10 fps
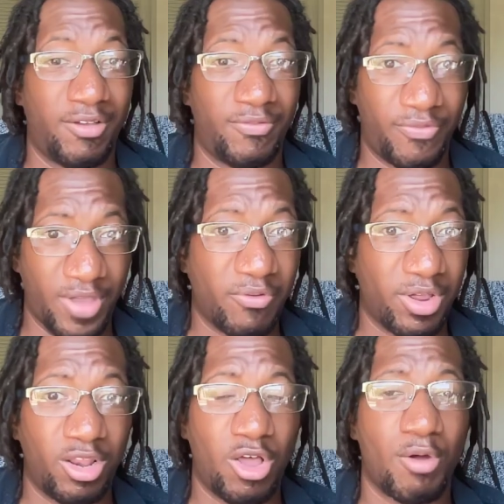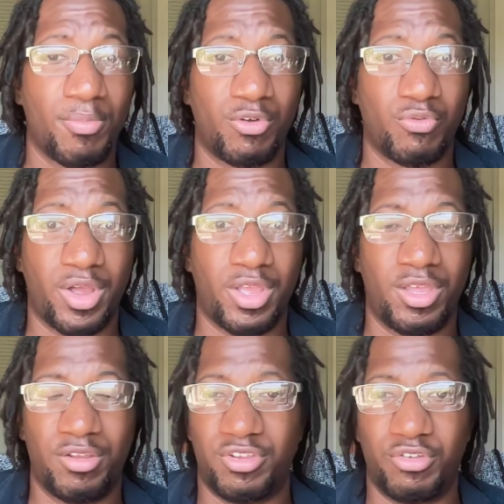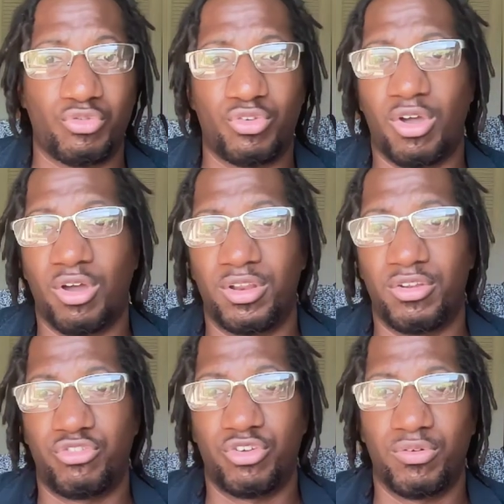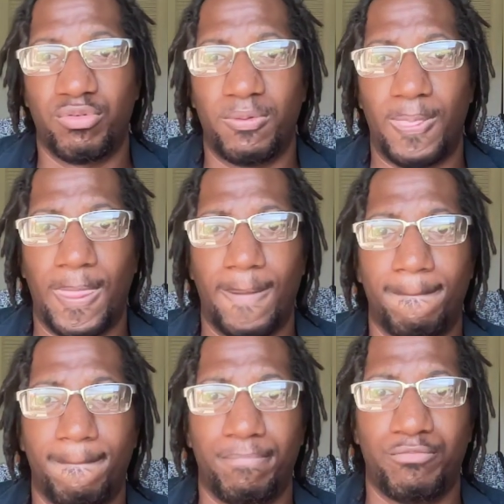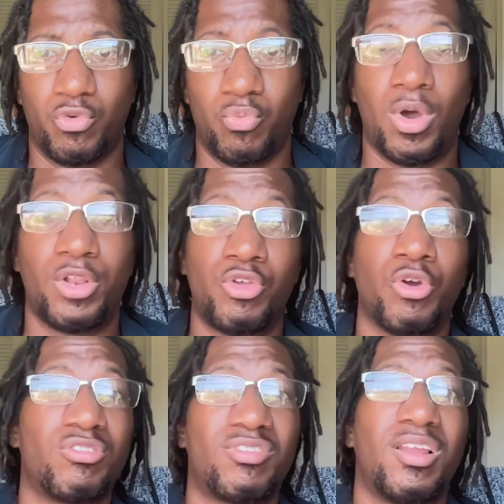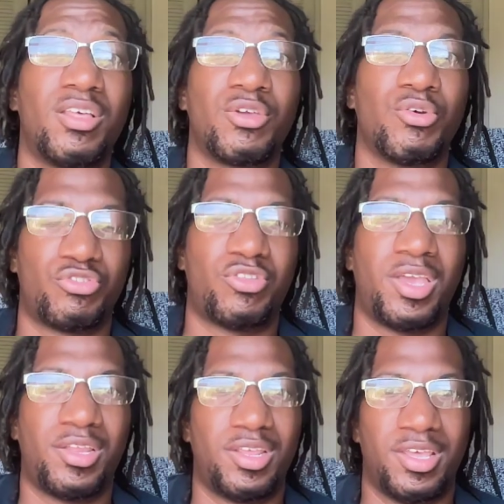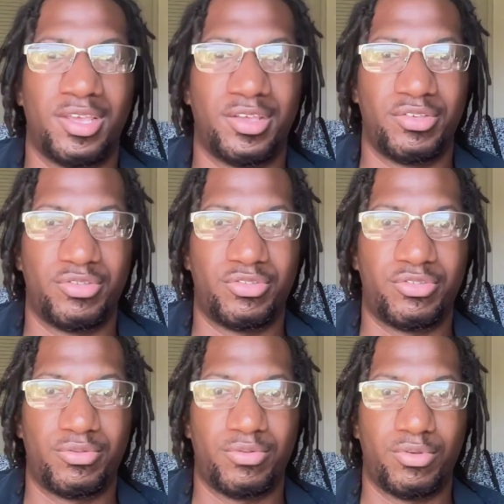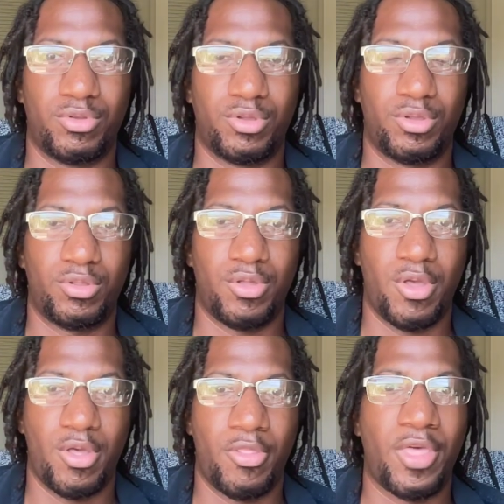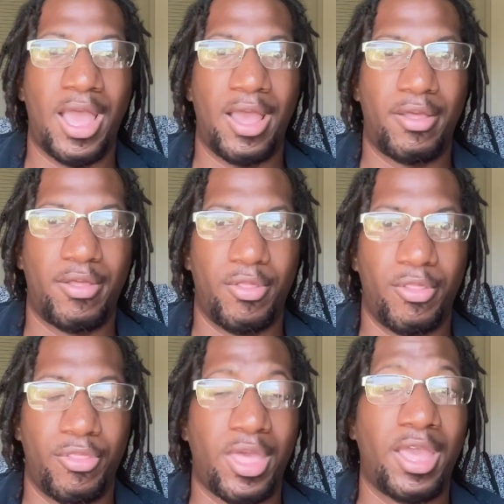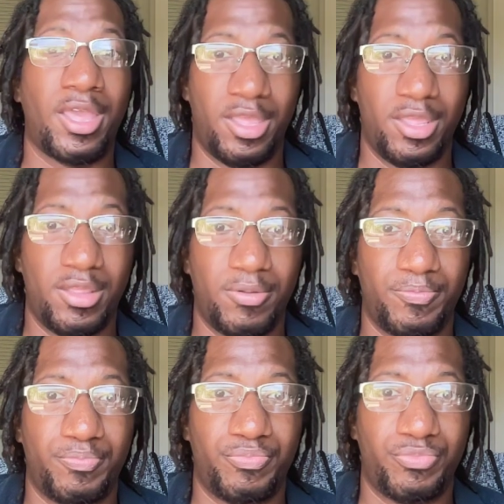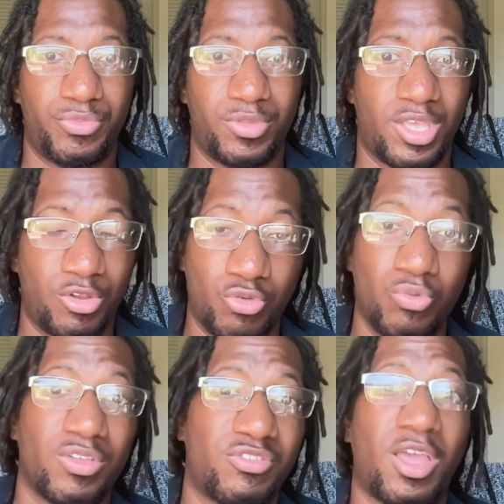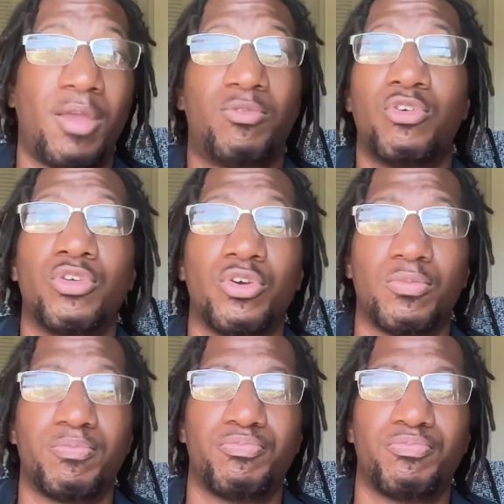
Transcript: very alarming rate and disregarded in general. What you're telling your state is that they can do the same to you.